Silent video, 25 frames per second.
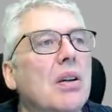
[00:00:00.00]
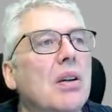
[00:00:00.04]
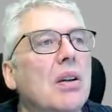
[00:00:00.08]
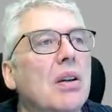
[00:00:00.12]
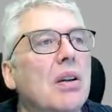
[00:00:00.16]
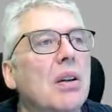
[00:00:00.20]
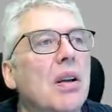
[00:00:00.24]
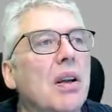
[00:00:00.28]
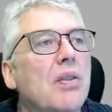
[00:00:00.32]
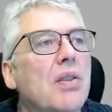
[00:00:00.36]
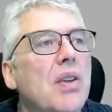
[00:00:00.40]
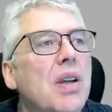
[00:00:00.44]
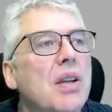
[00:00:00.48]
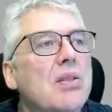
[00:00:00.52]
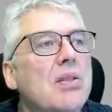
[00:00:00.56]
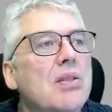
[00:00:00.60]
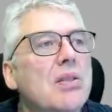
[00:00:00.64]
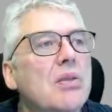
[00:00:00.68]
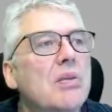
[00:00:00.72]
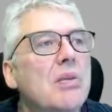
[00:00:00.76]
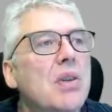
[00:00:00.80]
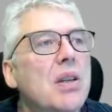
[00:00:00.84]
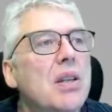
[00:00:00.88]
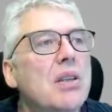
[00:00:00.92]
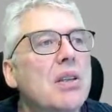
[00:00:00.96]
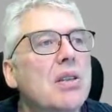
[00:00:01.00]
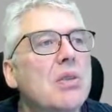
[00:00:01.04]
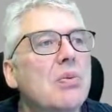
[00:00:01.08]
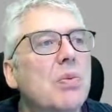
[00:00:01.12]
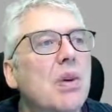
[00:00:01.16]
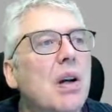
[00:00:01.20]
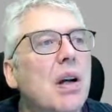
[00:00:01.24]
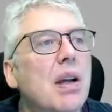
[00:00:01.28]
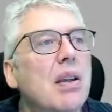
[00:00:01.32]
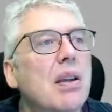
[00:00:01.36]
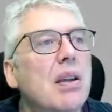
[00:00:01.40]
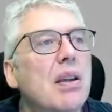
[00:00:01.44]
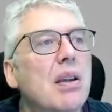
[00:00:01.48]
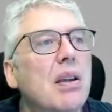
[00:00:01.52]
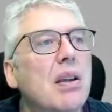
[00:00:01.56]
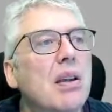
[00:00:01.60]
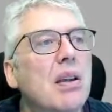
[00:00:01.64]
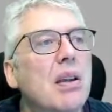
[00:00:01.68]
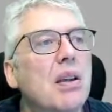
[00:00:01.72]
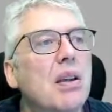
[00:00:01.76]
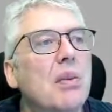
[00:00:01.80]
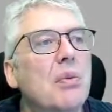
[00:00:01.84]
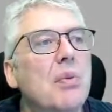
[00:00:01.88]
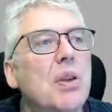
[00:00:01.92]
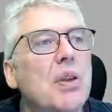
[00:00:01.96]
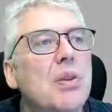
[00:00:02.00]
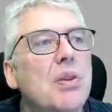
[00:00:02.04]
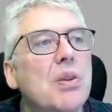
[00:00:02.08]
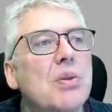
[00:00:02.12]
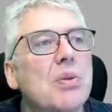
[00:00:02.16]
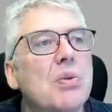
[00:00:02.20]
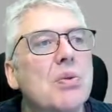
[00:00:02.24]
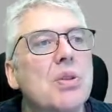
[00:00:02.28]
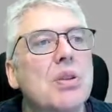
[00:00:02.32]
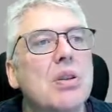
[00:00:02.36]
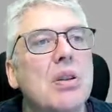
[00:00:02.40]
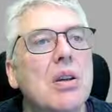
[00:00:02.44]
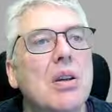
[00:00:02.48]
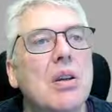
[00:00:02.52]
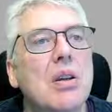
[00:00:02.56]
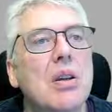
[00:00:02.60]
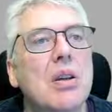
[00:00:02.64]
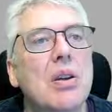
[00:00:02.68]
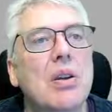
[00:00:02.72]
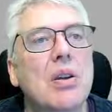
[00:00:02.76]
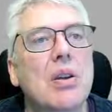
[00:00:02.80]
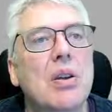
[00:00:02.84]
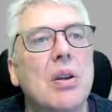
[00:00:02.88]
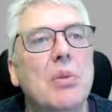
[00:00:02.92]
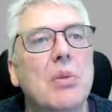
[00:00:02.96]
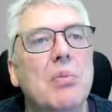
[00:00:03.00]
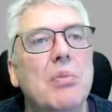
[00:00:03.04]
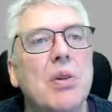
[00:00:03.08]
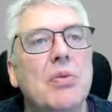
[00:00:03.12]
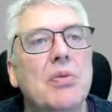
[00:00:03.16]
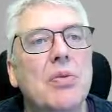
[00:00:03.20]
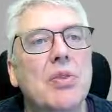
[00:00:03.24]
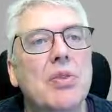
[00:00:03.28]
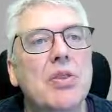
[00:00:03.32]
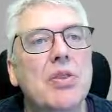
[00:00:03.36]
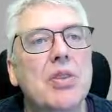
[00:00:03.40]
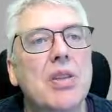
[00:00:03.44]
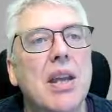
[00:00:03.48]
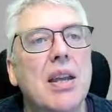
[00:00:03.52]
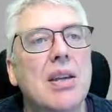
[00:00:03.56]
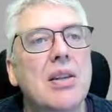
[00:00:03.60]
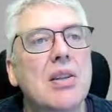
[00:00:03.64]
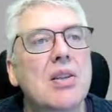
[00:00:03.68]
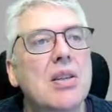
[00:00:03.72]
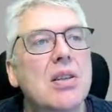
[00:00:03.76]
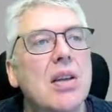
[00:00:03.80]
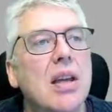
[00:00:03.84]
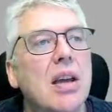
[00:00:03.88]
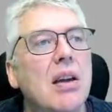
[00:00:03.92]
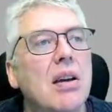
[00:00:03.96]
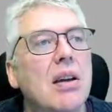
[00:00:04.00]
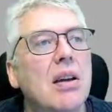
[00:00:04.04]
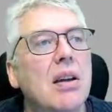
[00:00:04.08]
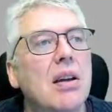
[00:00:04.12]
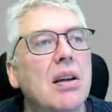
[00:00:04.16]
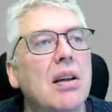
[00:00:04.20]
And that's the reason why we use number for states here.